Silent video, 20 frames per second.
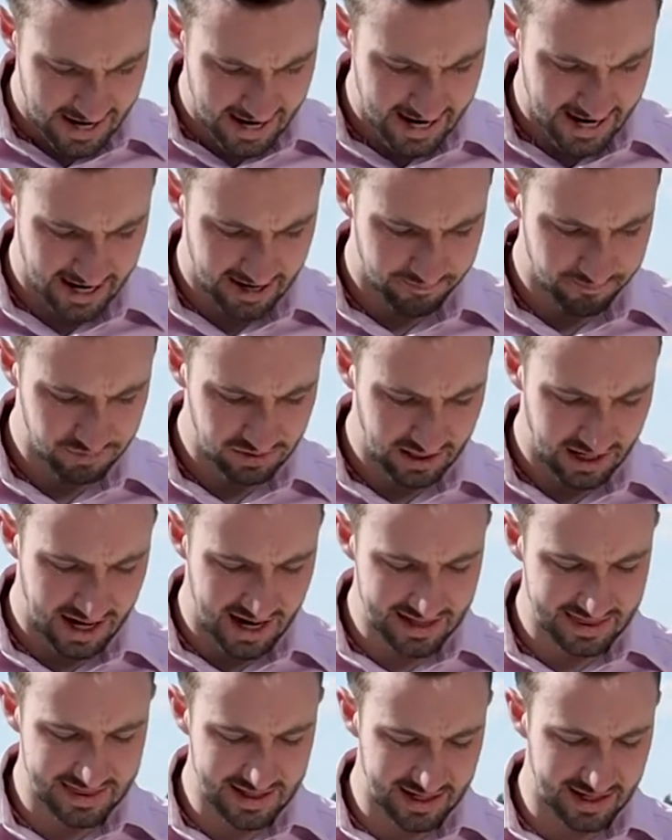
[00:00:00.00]
Um,
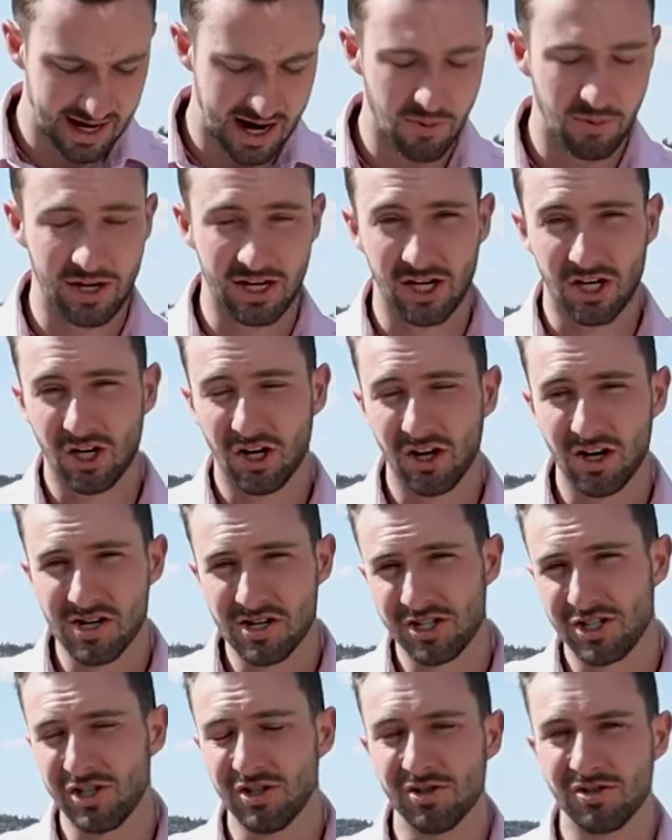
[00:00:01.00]
I think I would
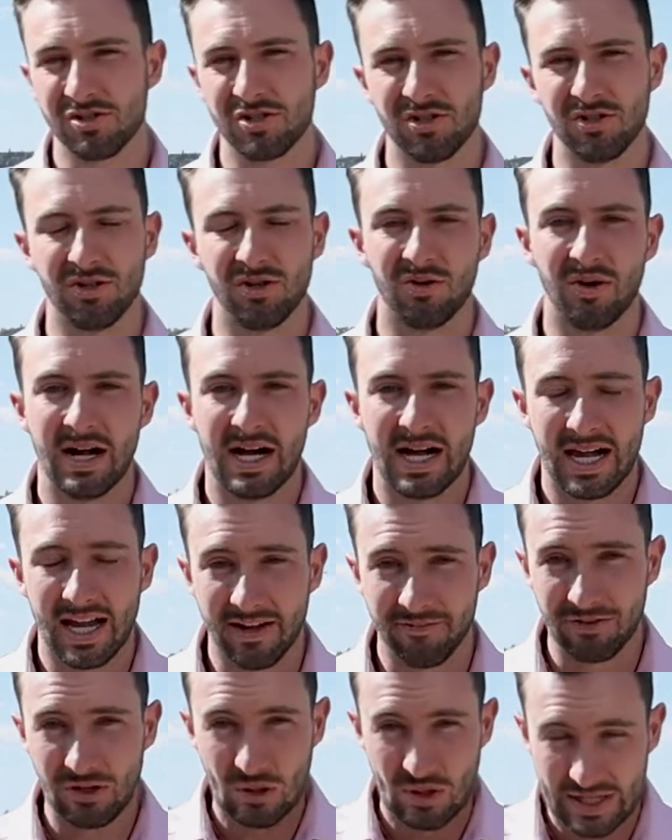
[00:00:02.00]
encourage you to,
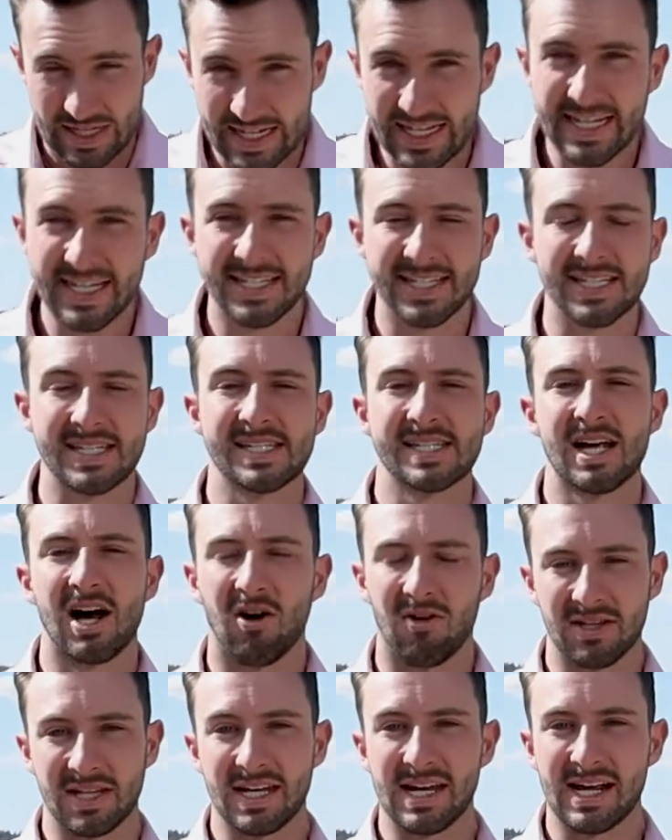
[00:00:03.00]
if you need to
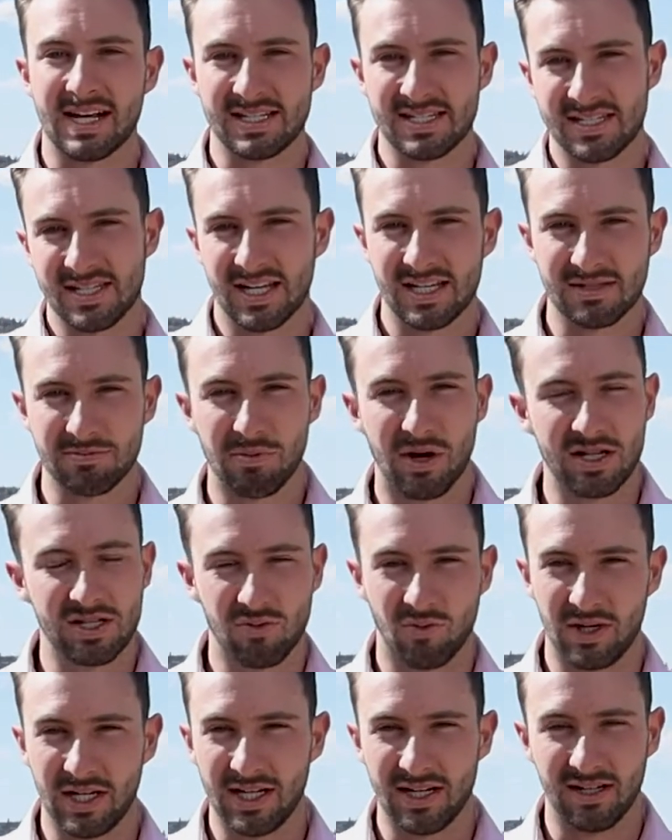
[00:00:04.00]
sell in the next six
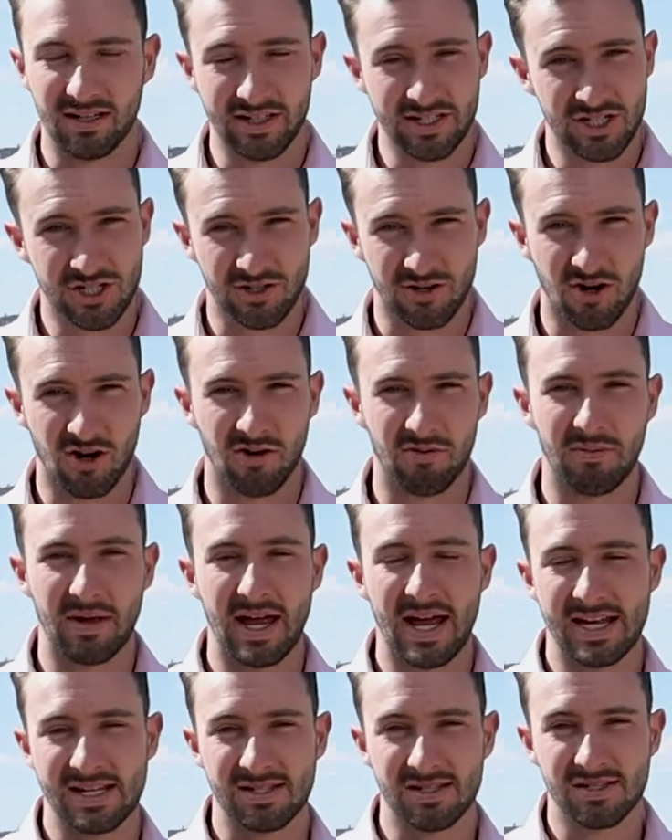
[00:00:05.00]
months, we need to list your home
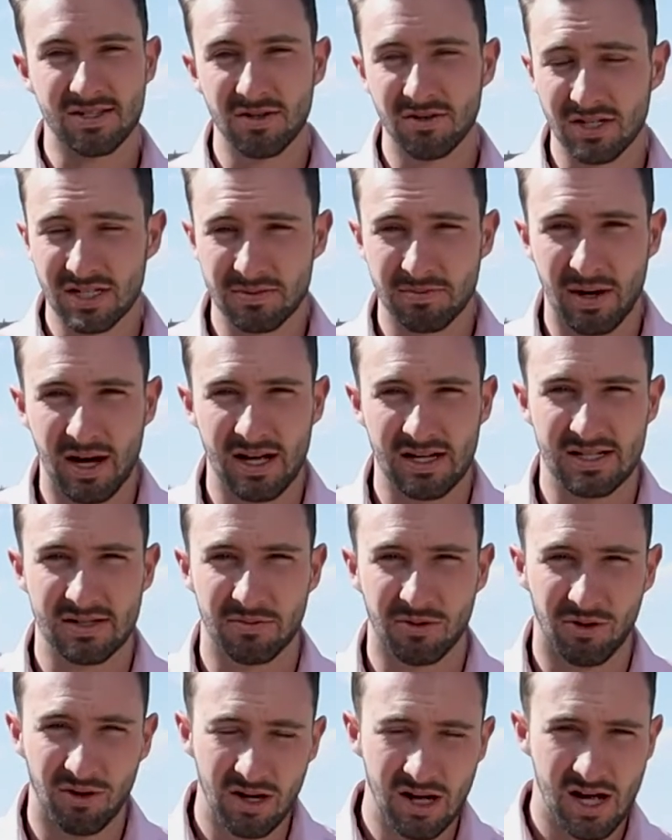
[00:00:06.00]
as soon as
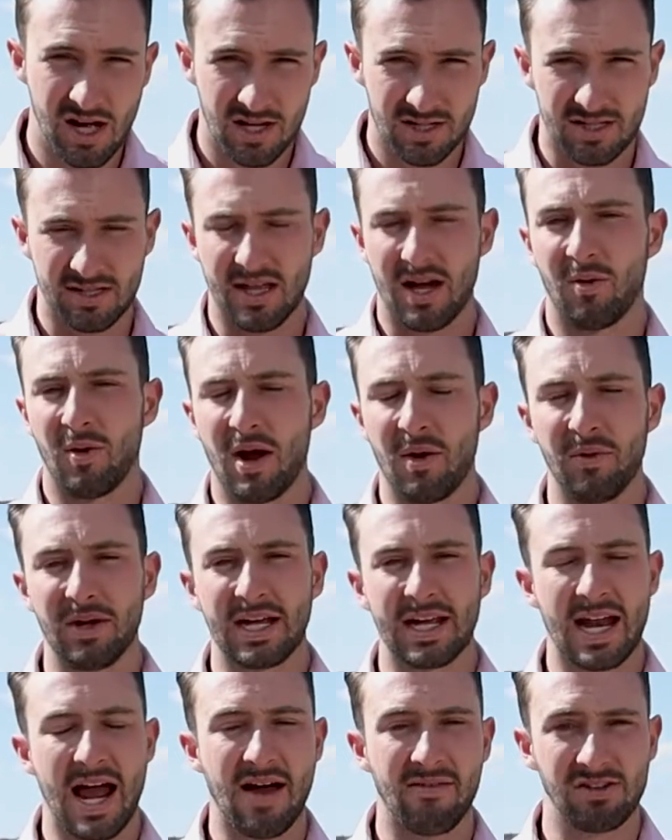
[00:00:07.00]
possible, so that way we
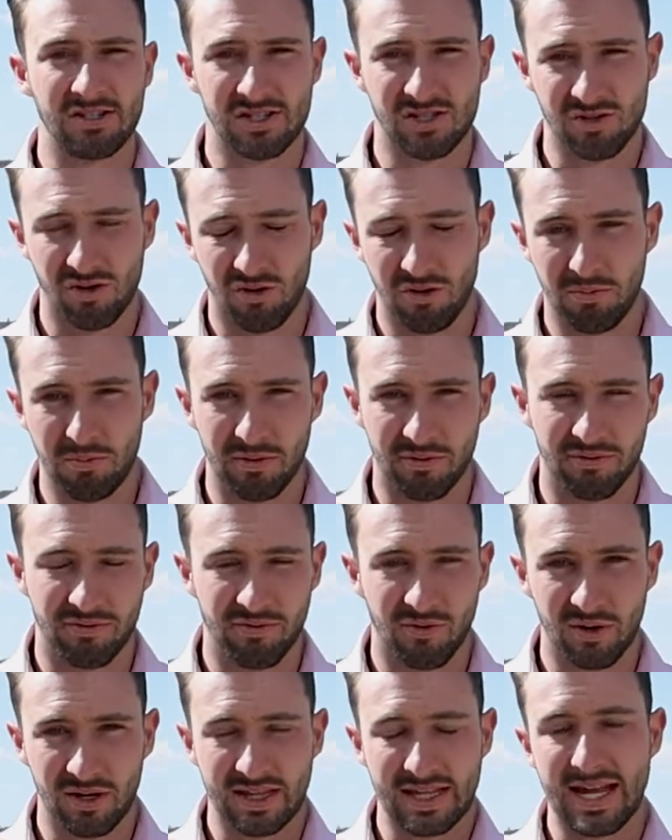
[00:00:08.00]
could have it sold
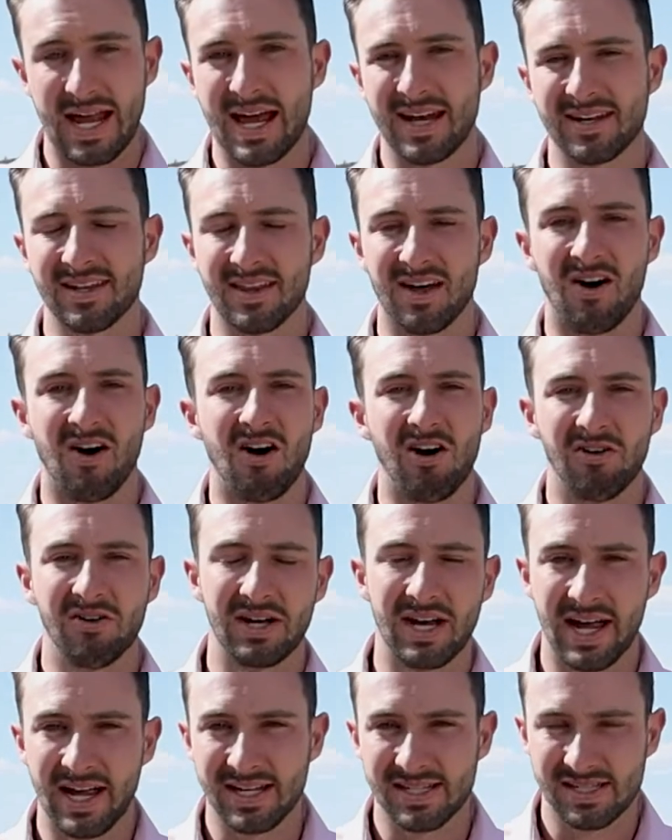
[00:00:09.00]
before the end of the
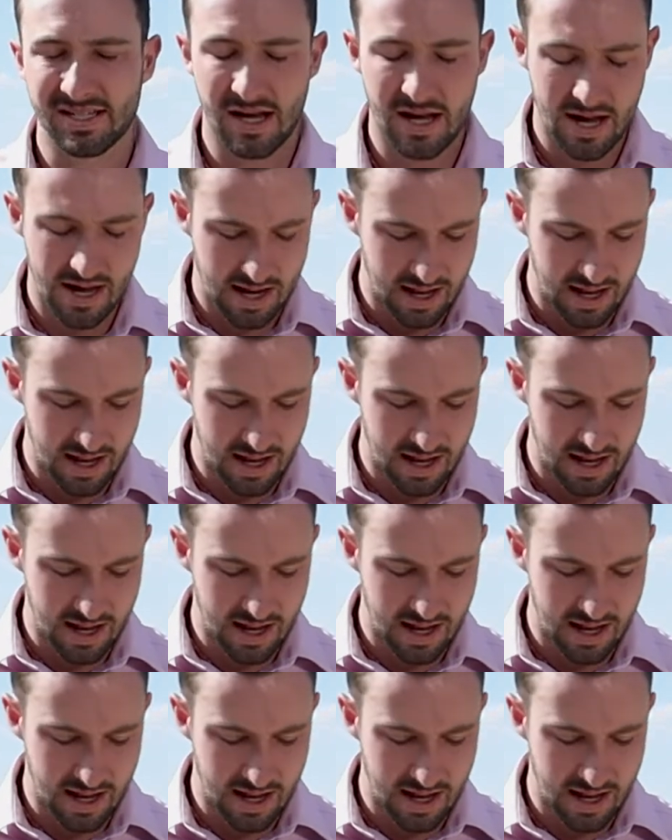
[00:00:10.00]
holidays.